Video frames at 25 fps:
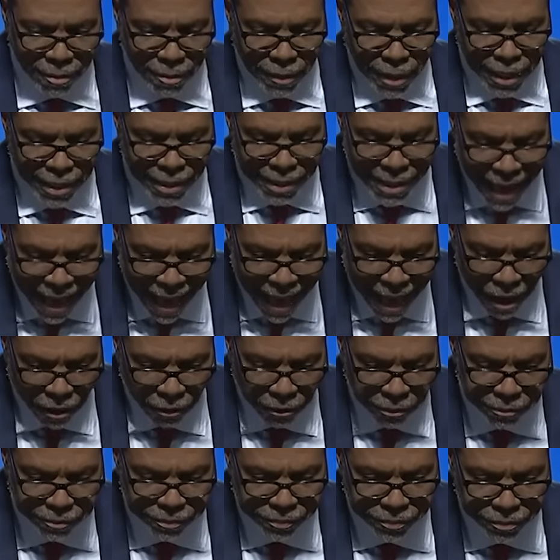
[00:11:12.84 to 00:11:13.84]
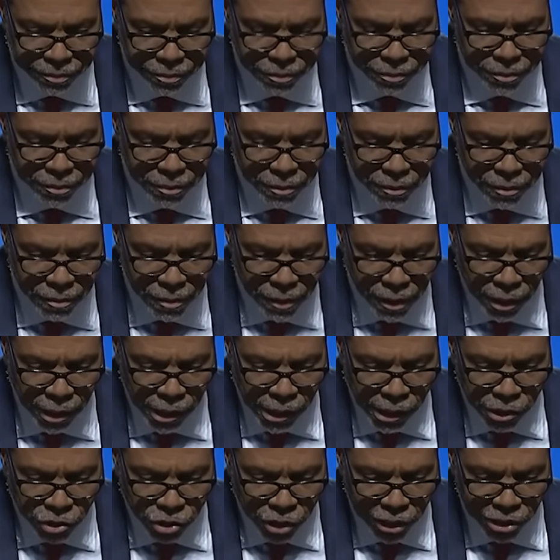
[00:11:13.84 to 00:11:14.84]
And now,
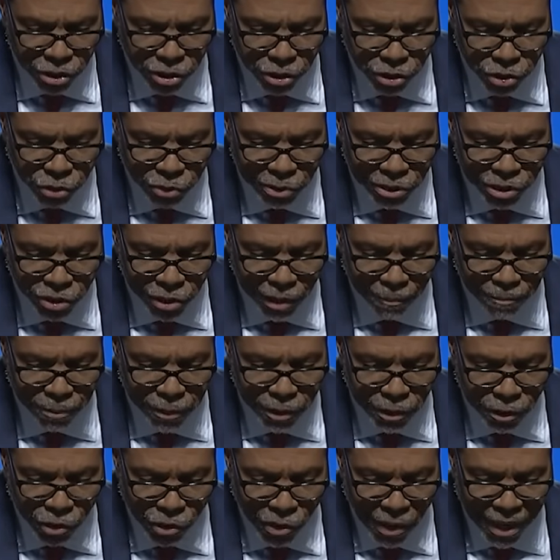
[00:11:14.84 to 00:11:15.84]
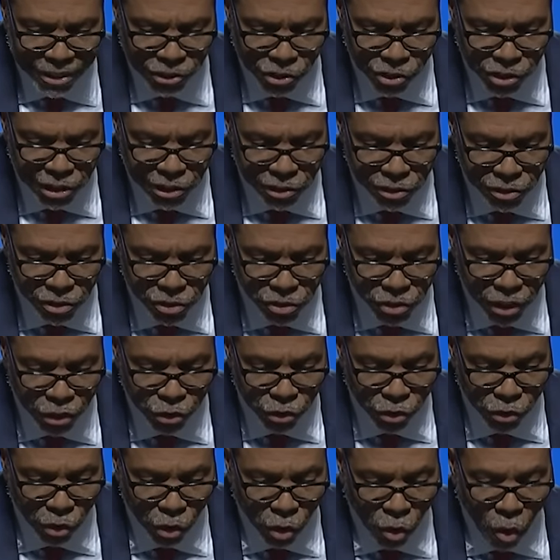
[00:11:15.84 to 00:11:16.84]
just as you accepted Christ Jesus as
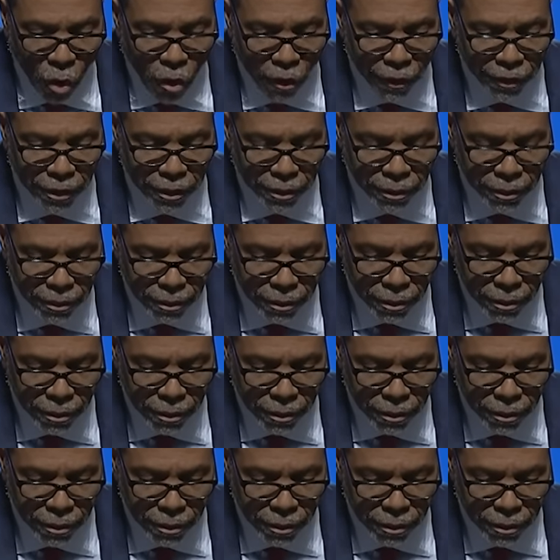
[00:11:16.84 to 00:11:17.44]
your Lord,